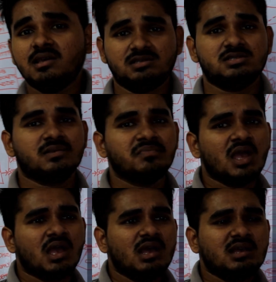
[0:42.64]
is?
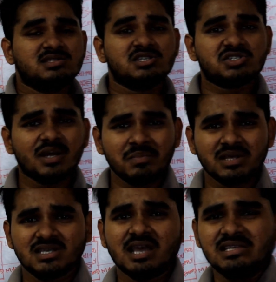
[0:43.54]
System
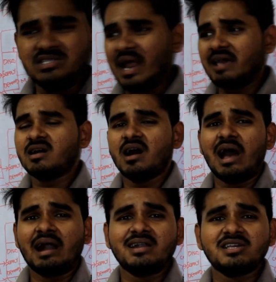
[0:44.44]
design is like
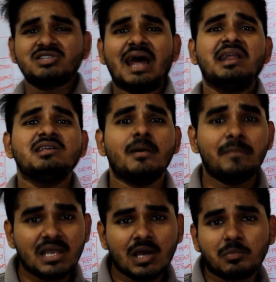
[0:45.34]
understanding the
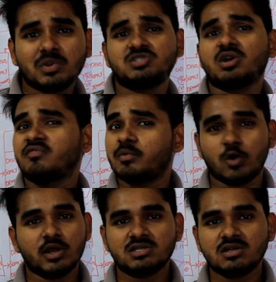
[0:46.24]
bigger picture of a
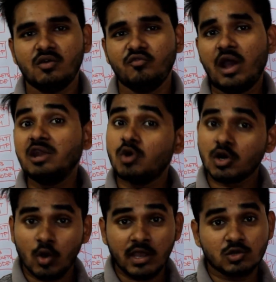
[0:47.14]
product. When you
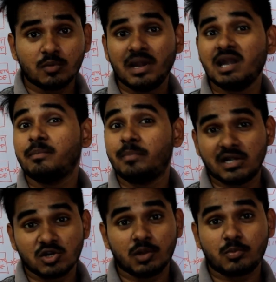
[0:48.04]
are going to build a
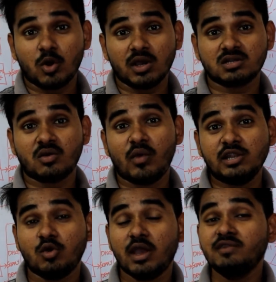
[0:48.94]
particular product,
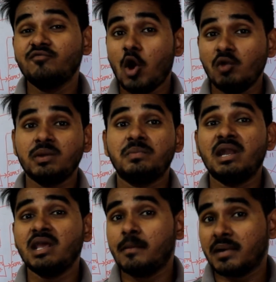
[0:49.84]
when you involve in
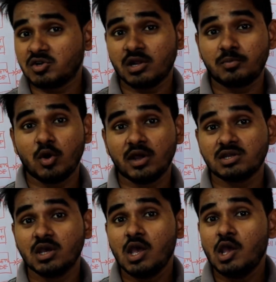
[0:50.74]
building a particular product,